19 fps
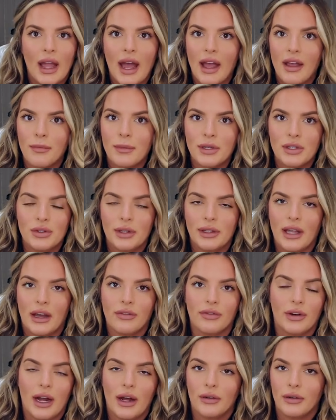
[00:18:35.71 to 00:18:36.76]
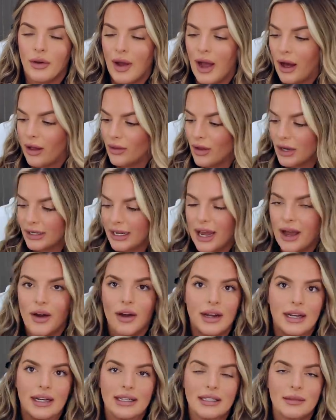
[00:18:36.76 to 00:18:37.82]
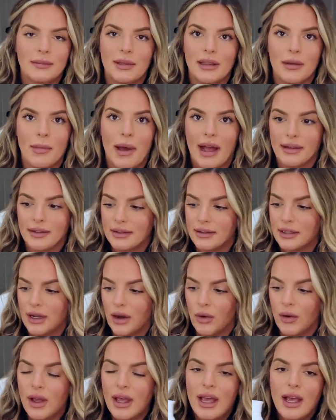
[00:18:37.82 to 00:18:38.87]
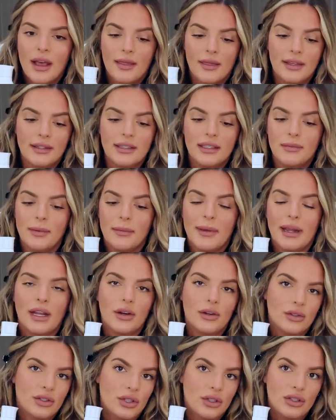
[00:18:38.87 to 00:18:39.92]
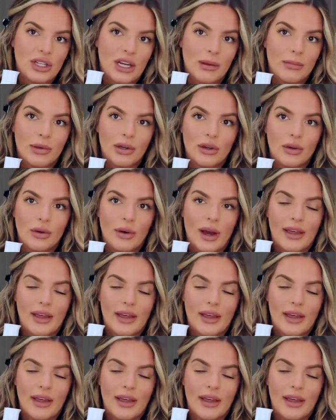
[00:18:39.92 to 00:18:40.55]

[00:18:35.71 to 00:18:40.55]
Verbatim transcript: I've been doing that for I don't know how long now and it has been the best. So this has been my go-to shampoo.